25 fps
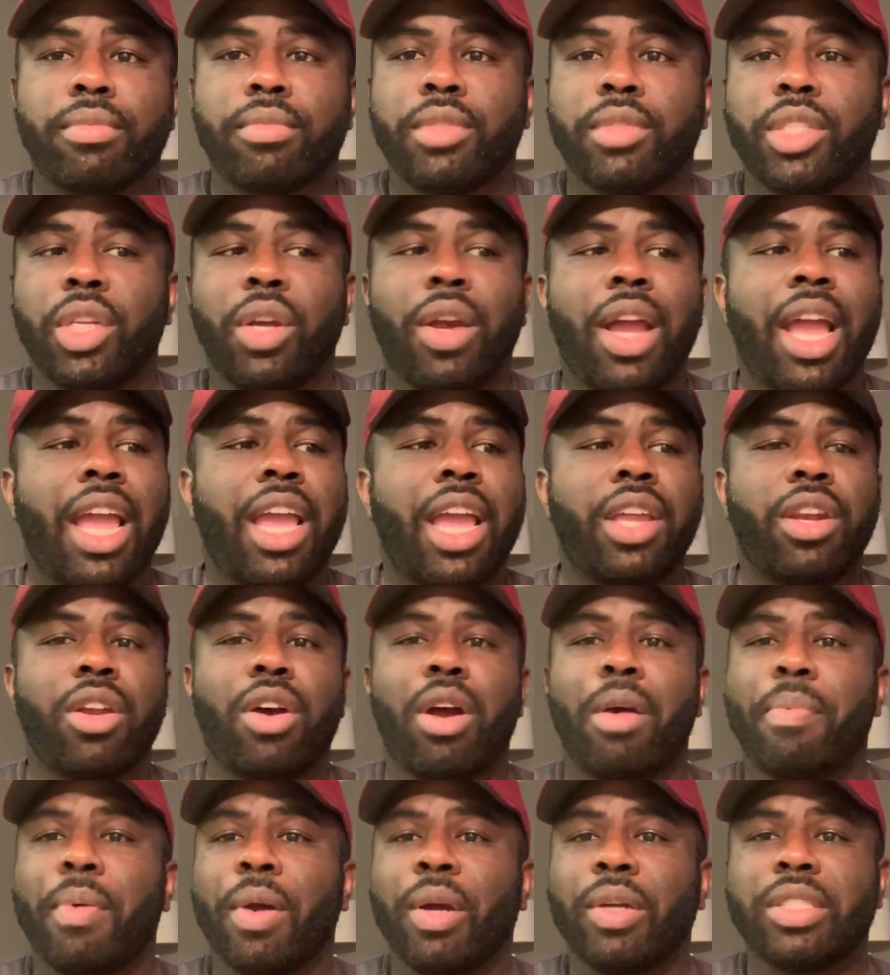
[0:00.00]
Your
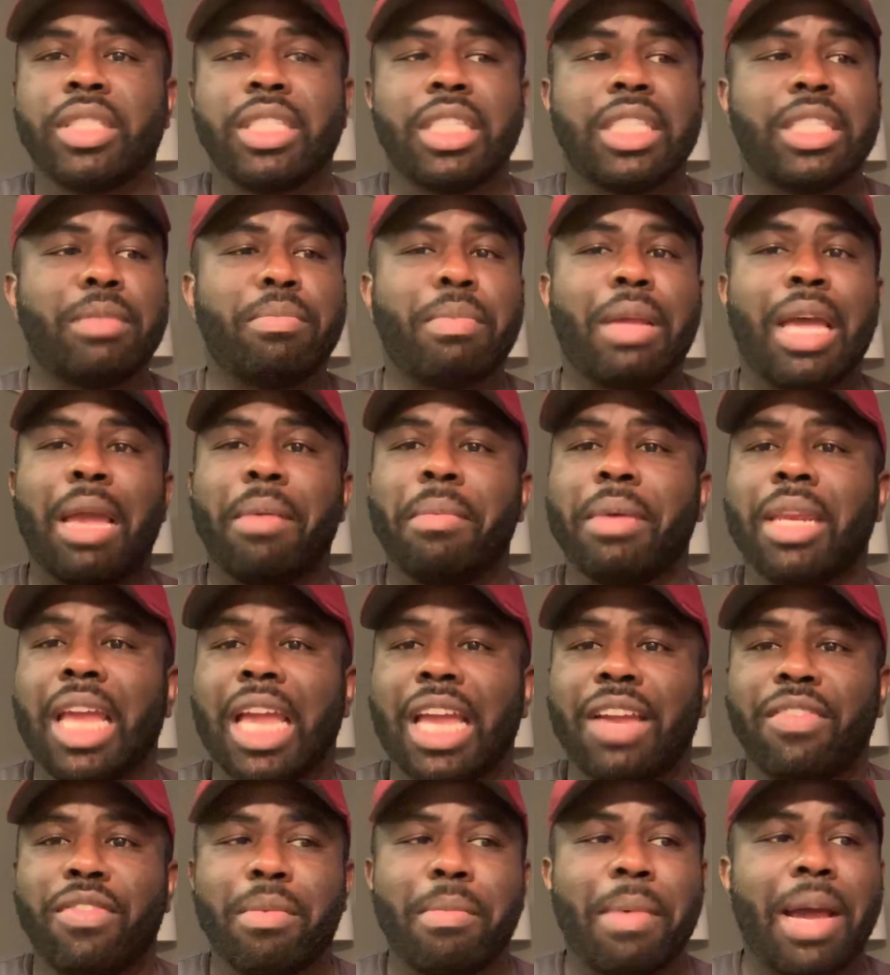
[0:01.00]
A&R person is blaming
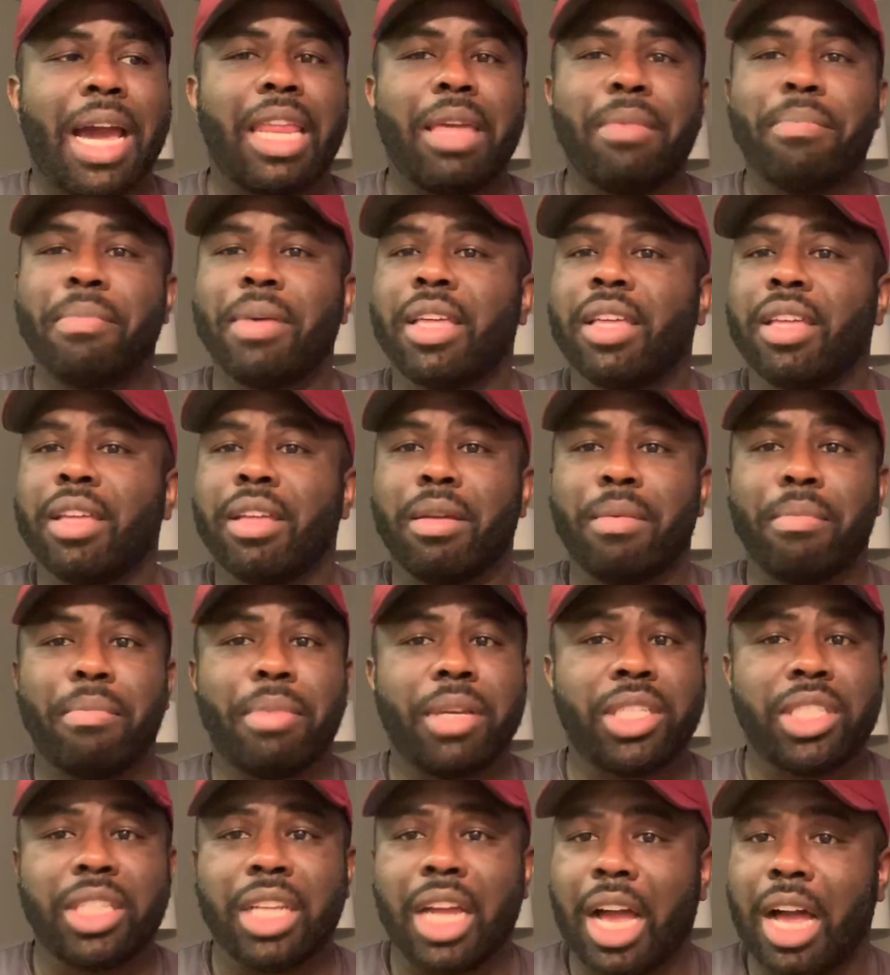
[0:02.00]
everybody
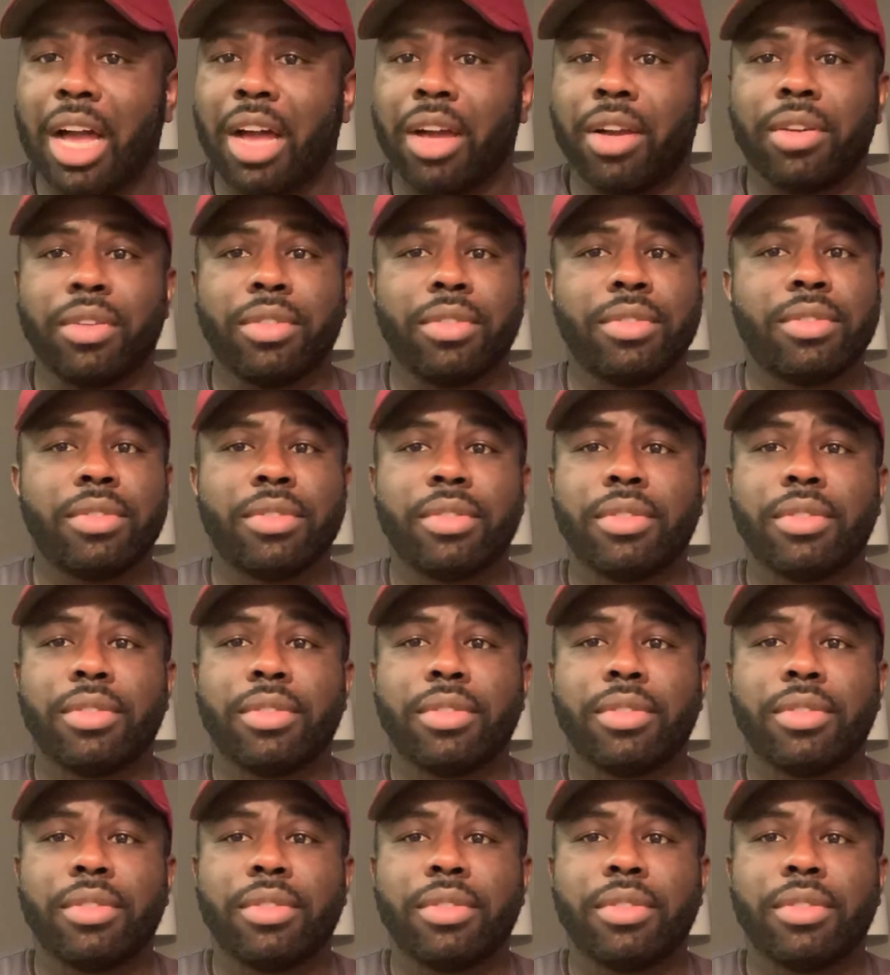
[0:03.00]
but y'all.